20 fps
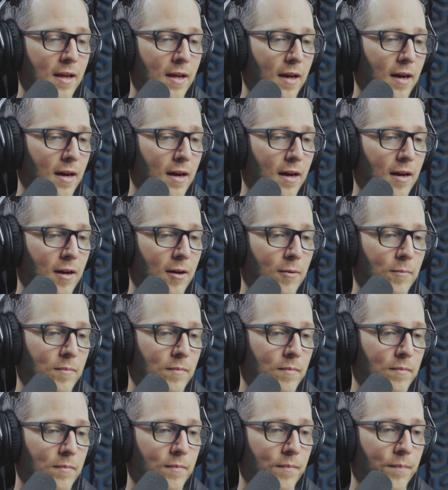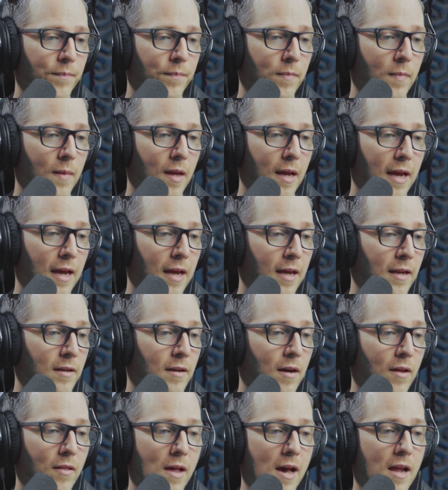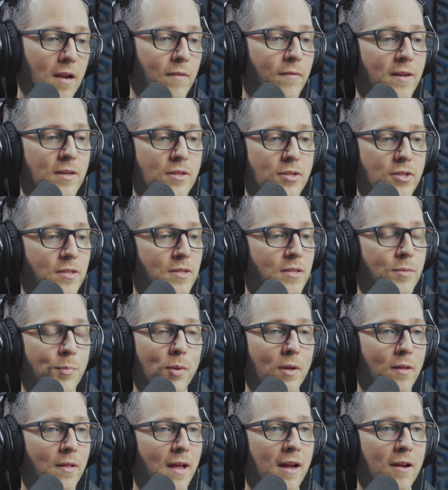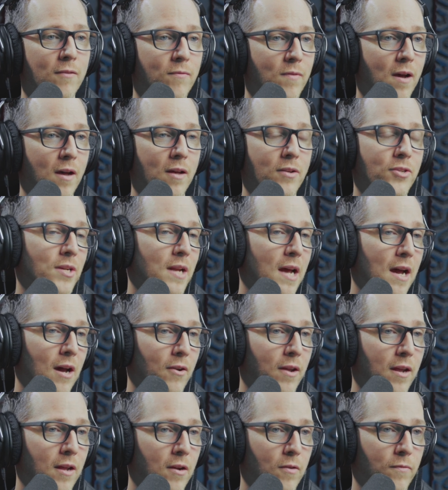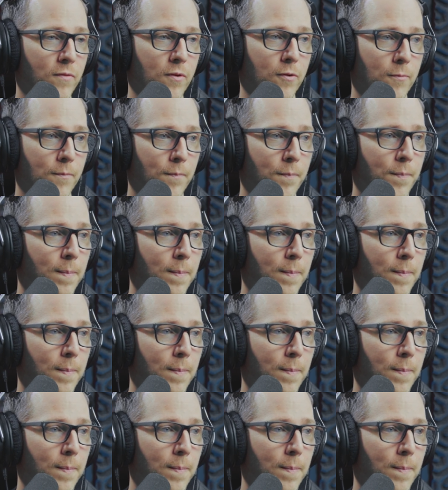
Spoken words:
And a lot of it is just simply lack of knowledge on how to interview.